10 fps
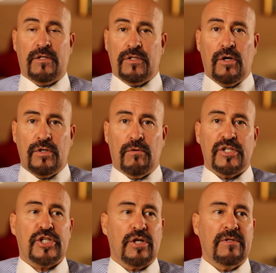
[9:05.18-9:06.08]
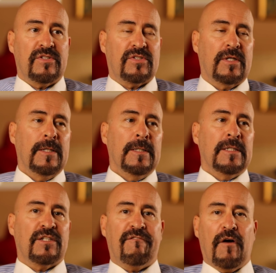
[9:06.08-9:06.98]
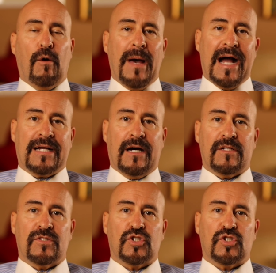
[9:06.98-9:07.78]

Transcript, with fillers: no, no insurance to fall back on.